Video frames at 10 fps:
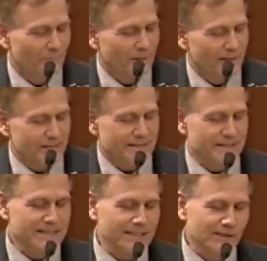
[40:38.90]
But it is
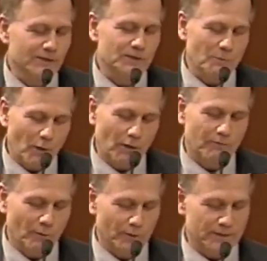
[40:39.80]
the still small
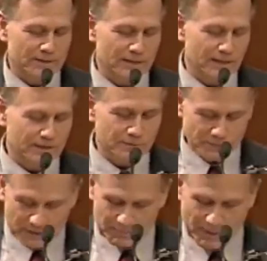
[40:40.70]
voice that is
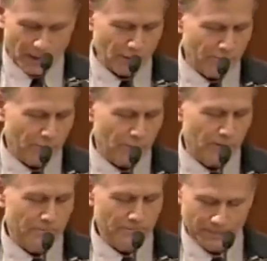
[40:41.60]
really powerful.